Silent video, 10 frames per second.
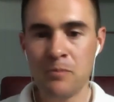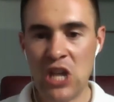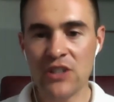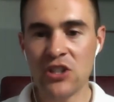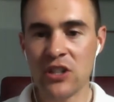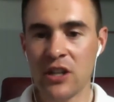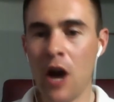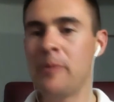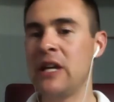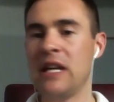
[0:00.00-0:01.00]
changing the
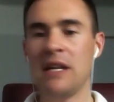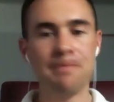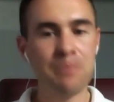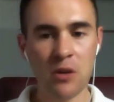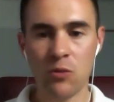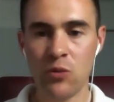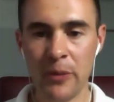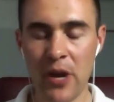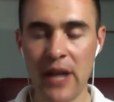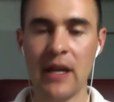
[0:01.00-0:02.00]
company,
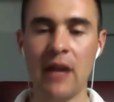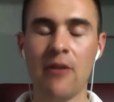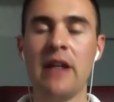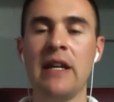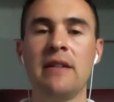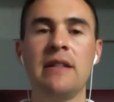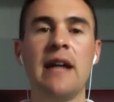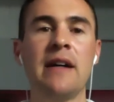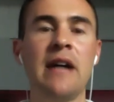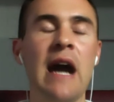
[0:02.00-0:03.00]
rebranding
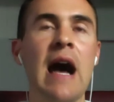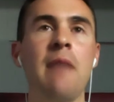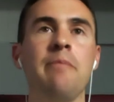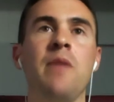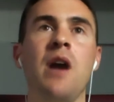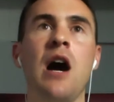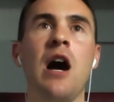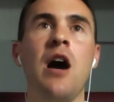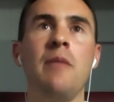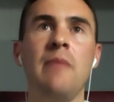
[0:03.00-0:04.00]
RyanHanley.com,
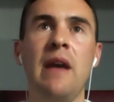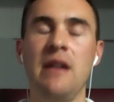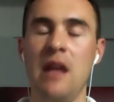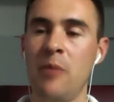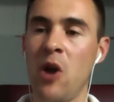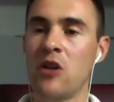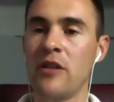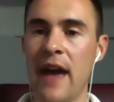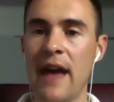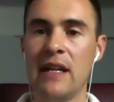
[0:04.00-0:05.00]
and part
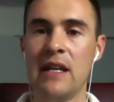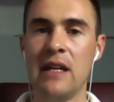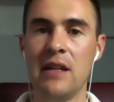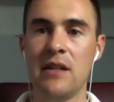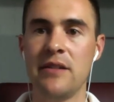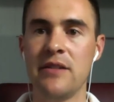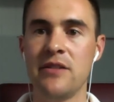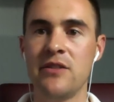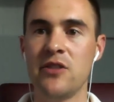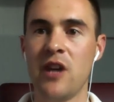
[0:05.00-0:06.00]
of that
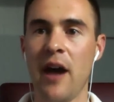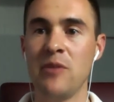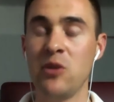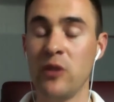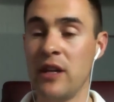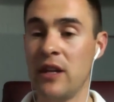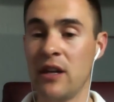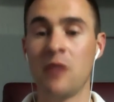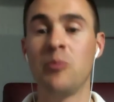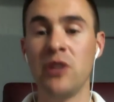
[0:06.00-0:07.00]
is I'm getting
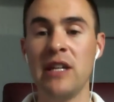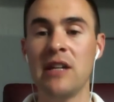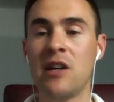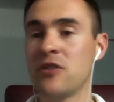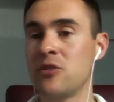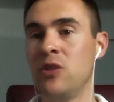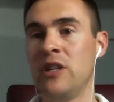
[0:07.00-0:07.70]
a complete custom